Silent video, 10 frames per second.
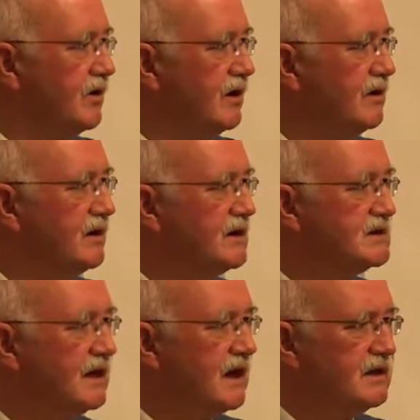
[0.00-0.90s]
in
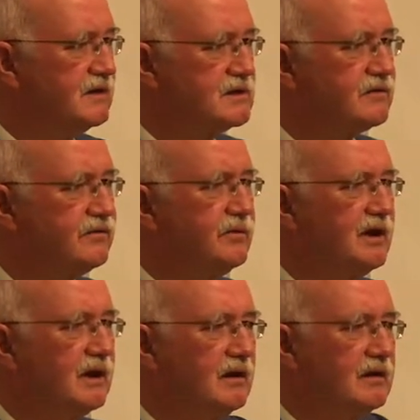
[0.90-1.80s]
these lines from
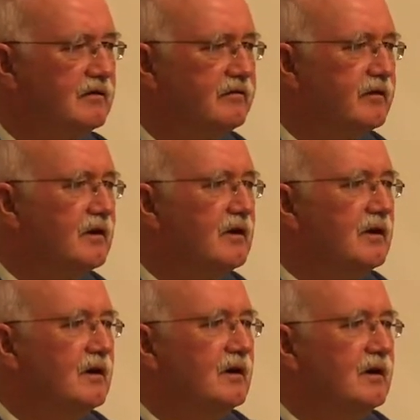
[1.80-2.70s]
the end of
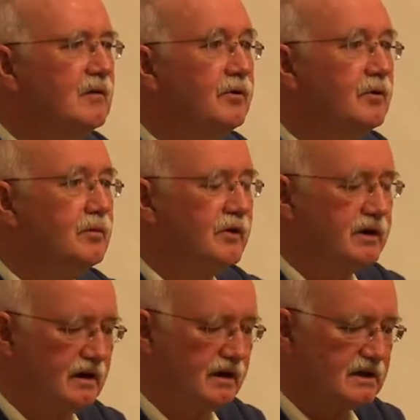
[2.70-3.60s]
a poem
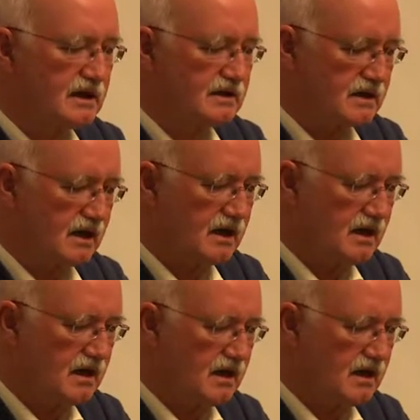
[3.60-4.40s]
written, as I say,